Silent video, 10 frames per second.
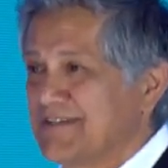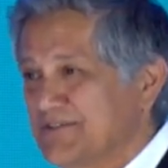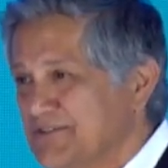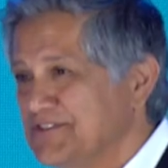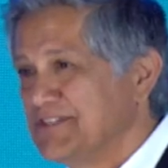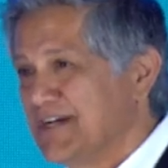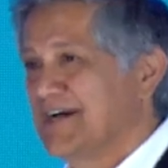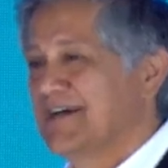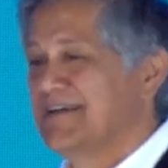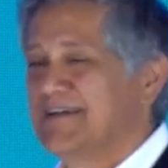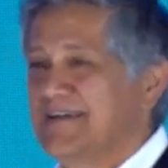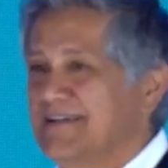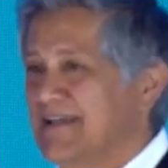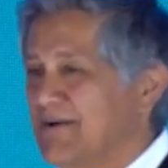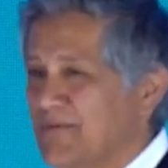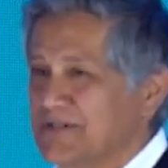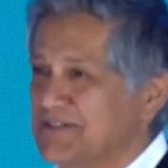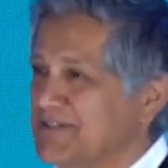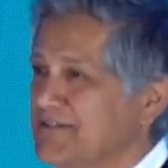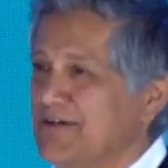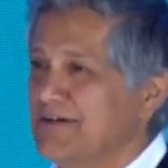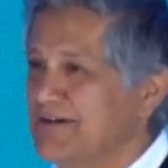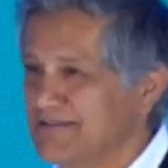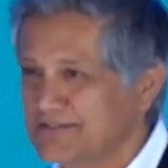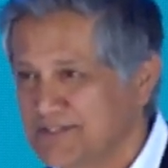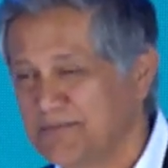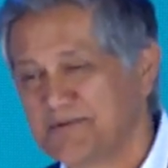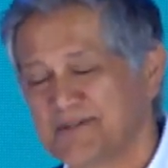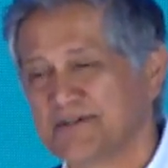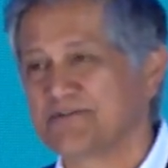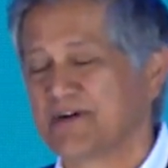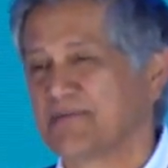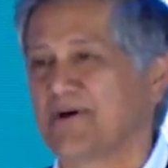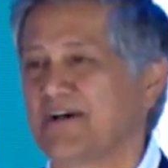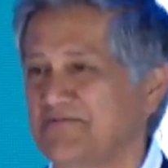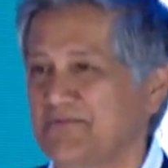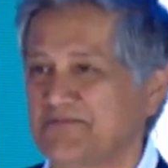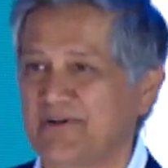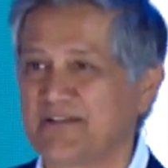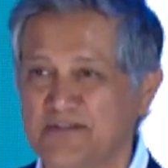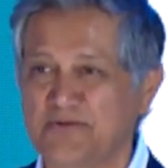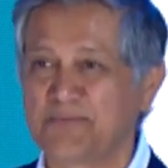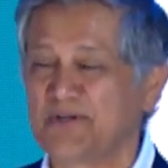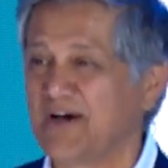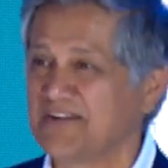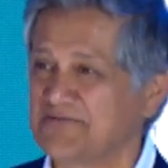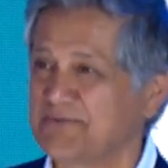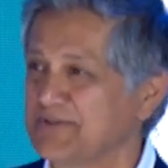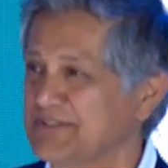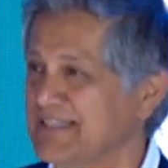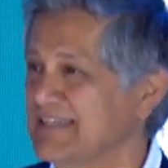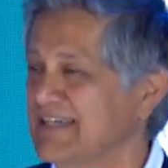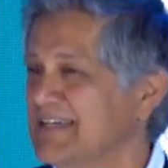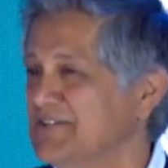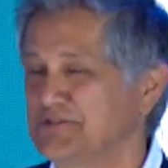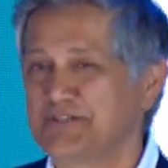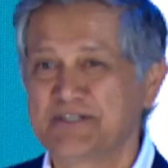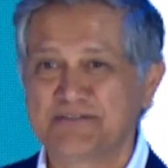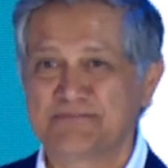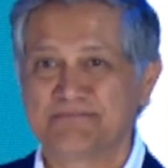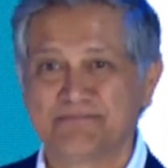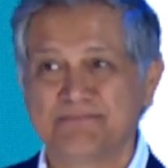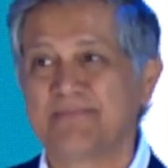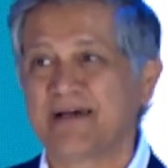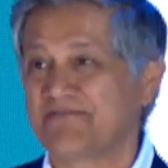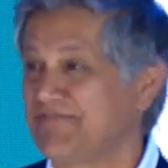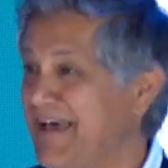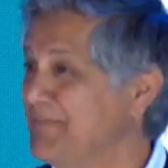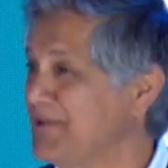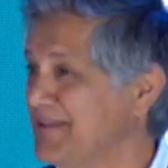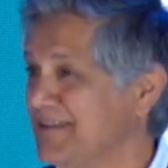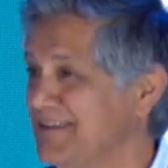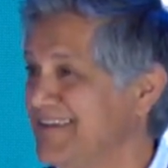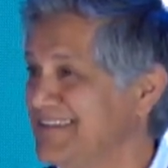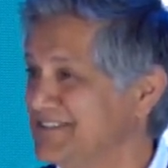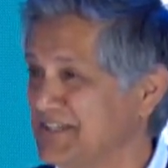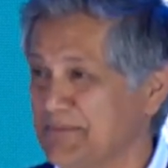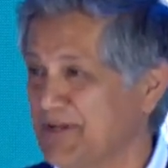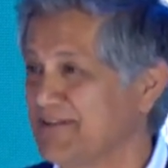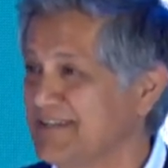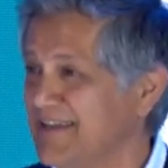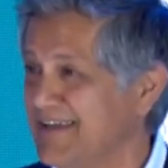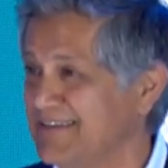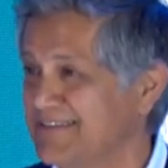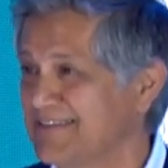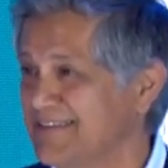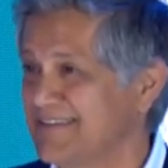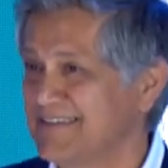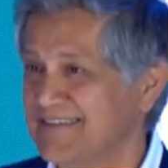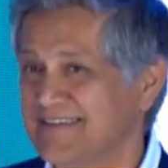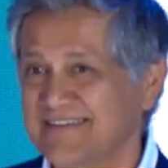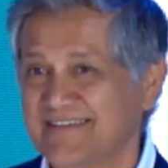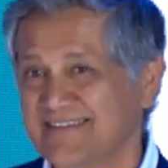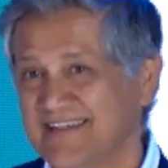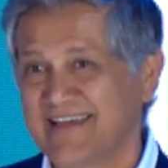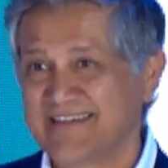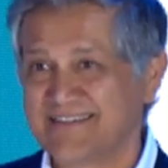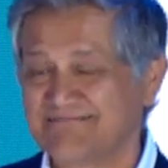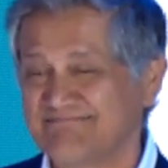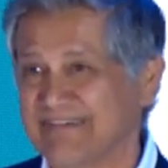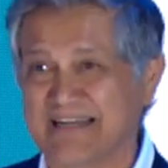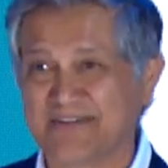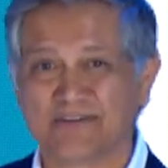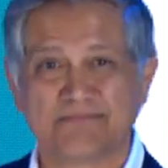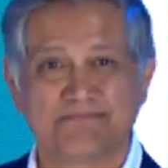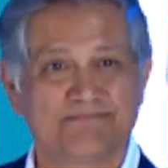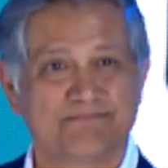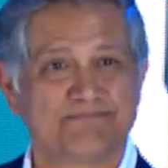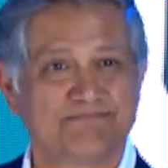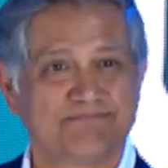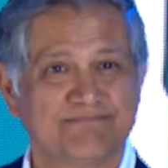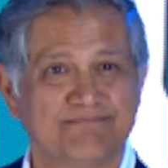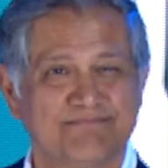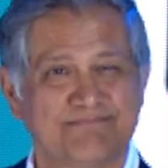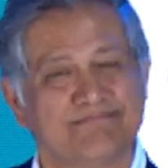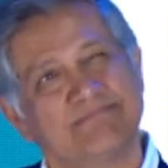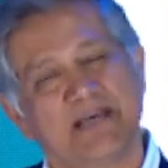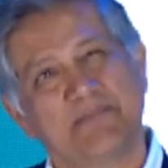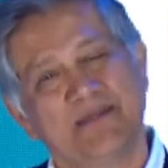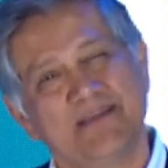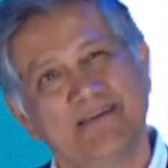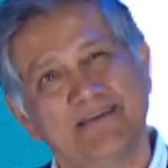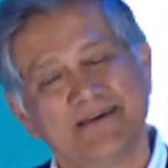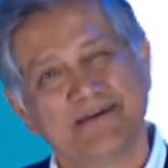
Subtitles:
UCI. That wasn't some of the incredible hospitals around. They took me to a hospital that treated my family, kids, in the middle of the night, like, I don't know, maybe